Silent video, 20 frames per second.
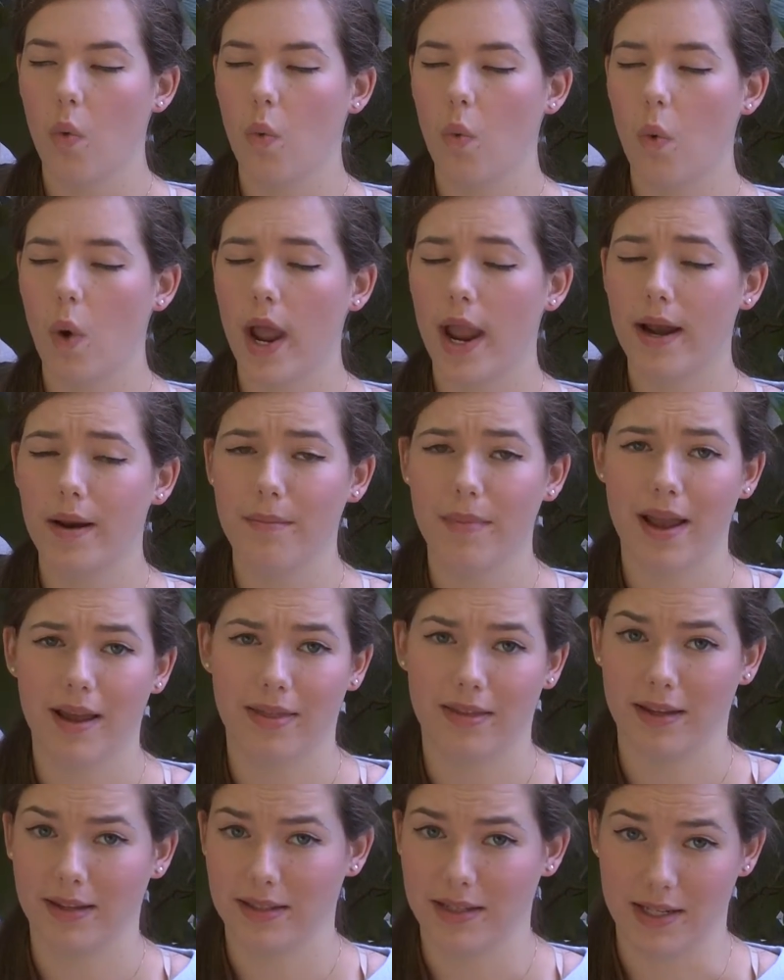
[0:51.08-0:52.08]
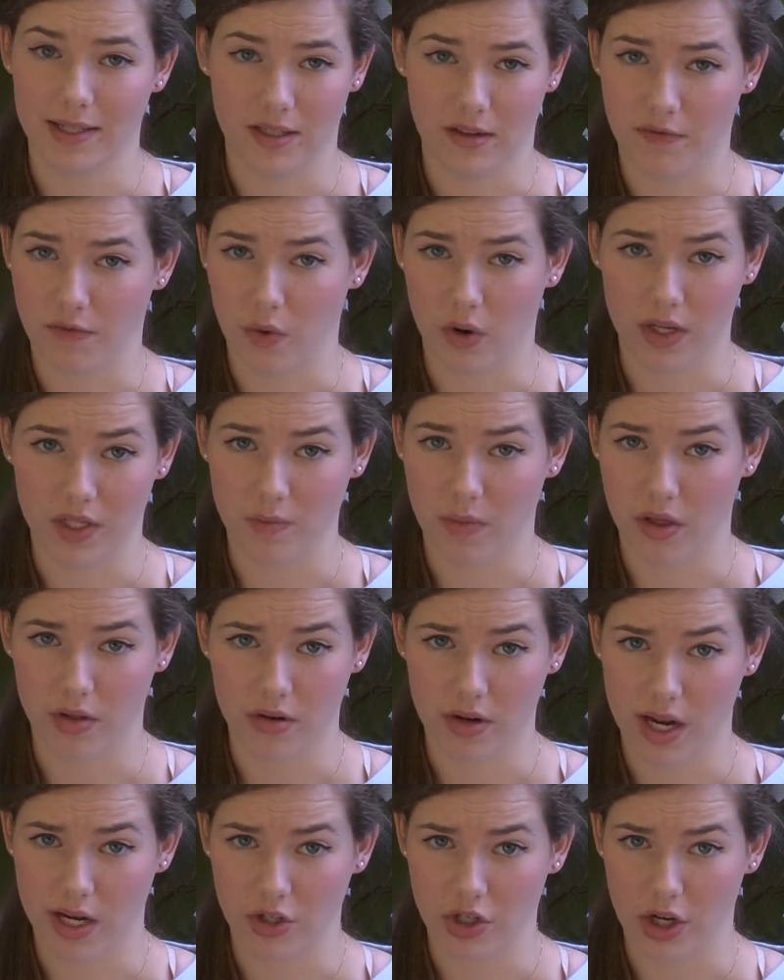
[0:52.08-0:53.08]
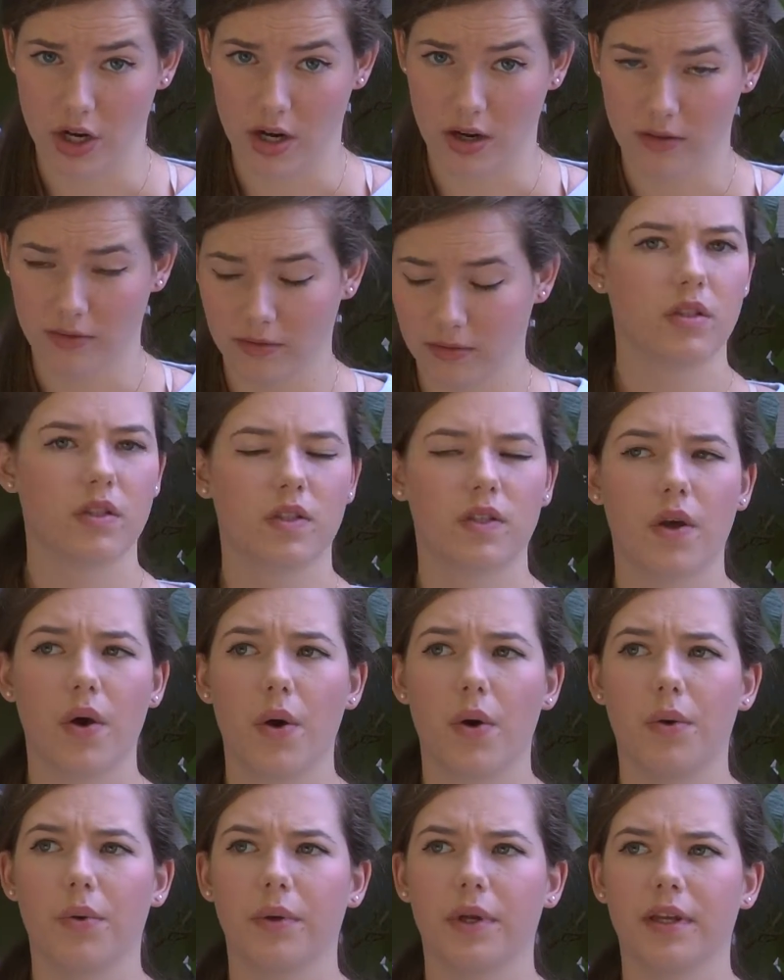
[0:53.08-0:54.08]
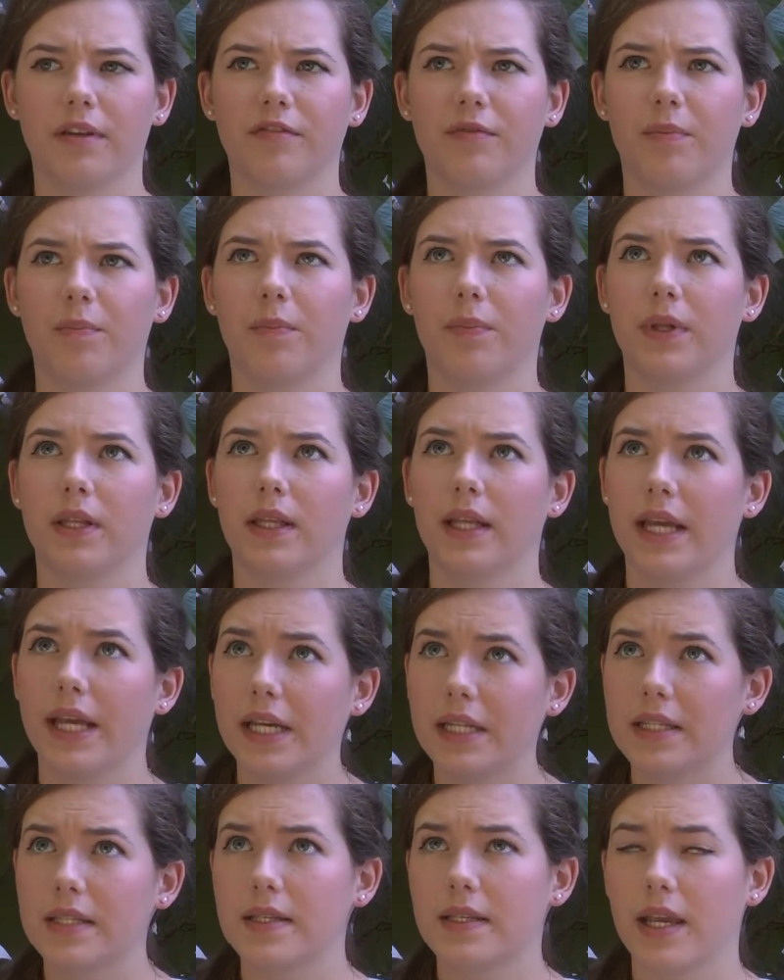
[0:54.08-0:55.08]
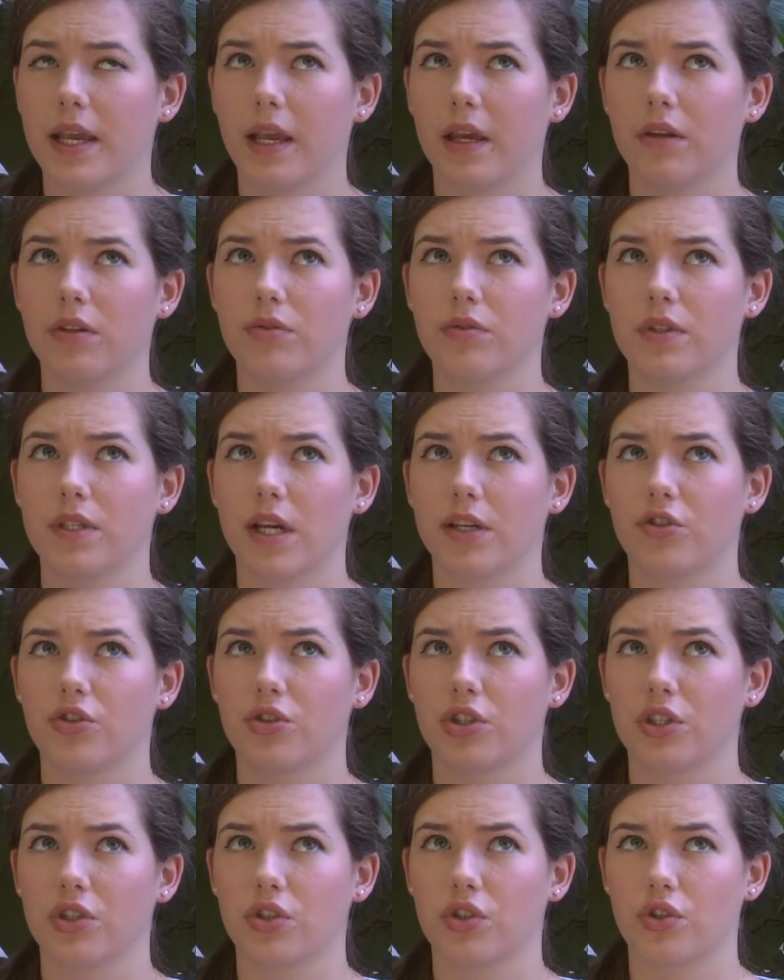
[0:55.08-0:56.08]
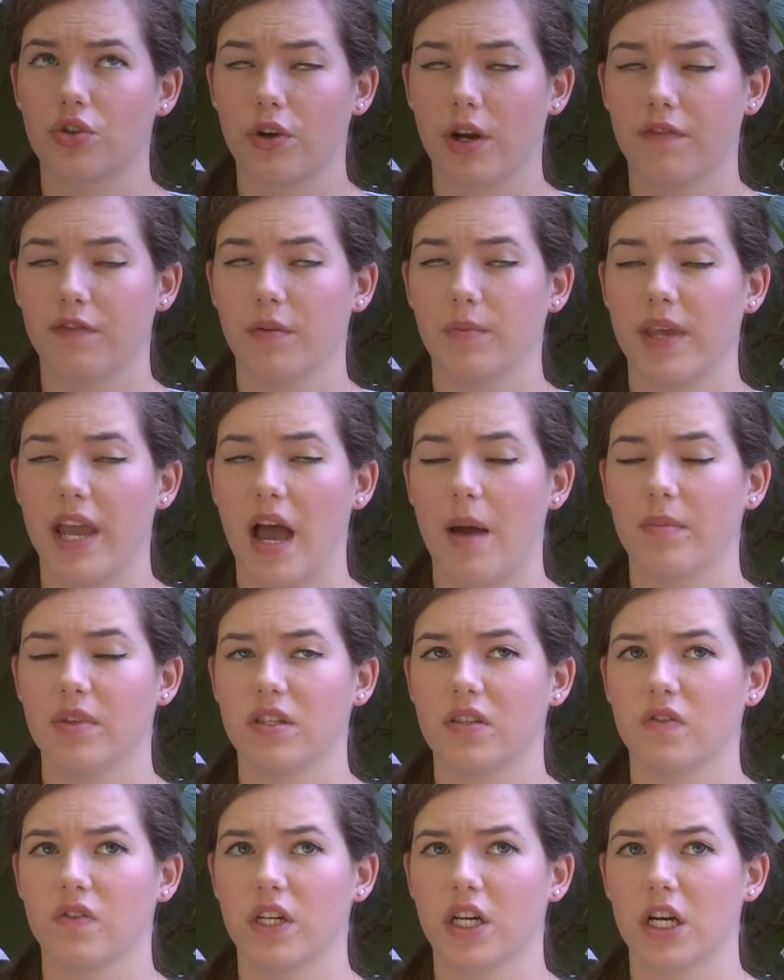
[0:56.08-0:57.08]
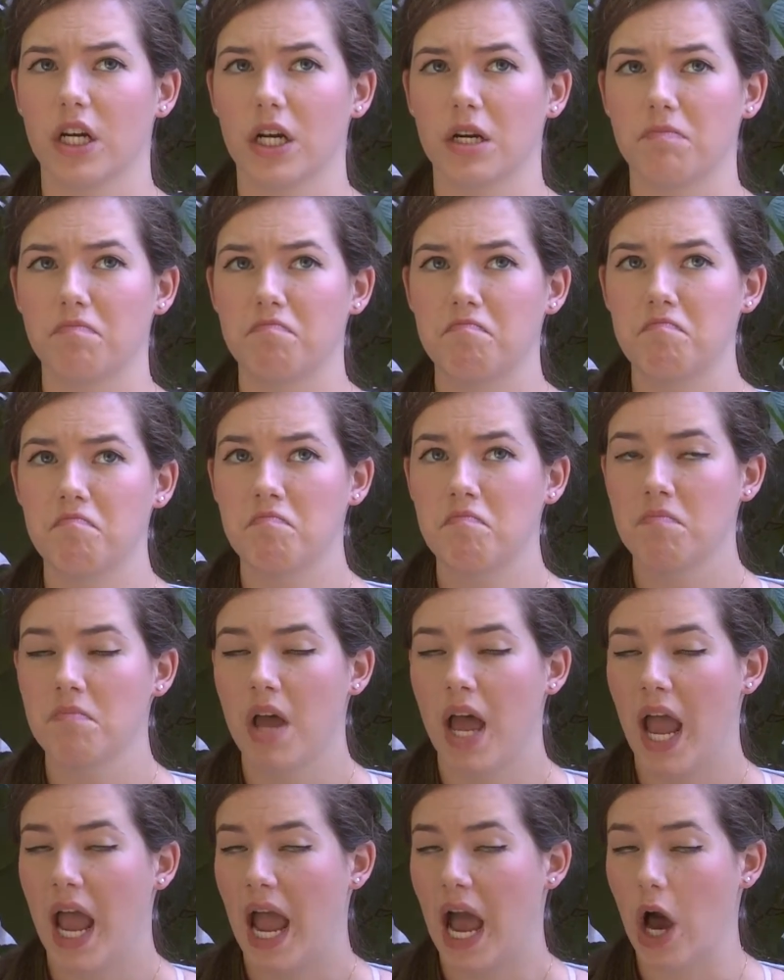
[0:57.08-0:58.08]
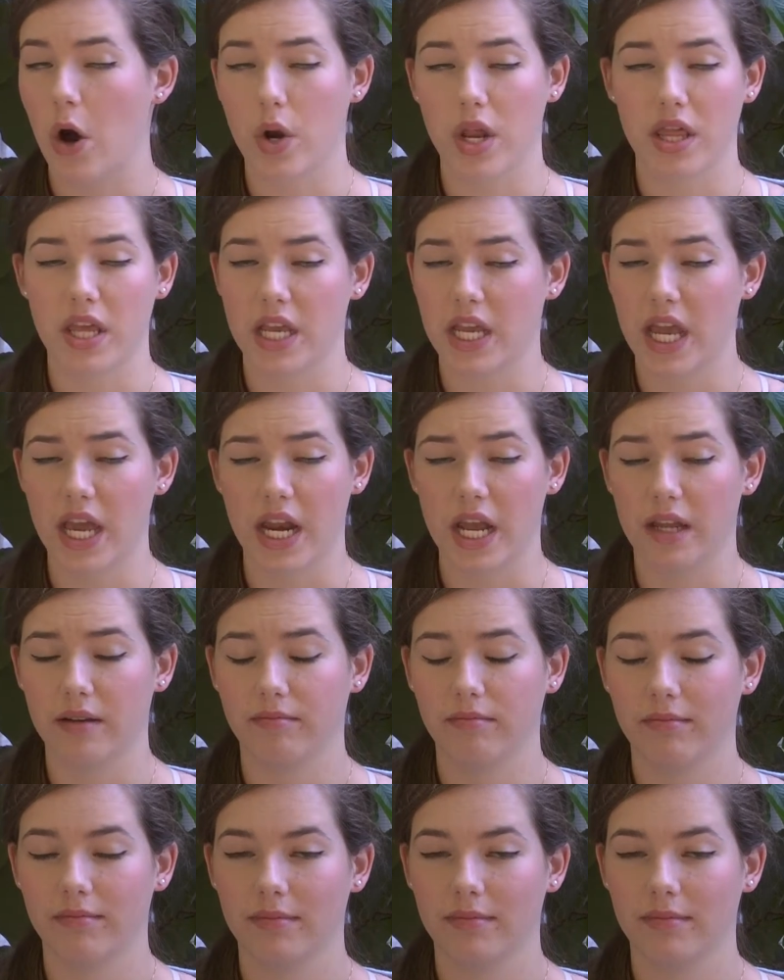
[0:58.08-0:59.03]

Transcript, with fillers: Way to make things easy for us, Mother Nature. So, if plants can't use nitrogen straight from the atmosphere, how do they get it?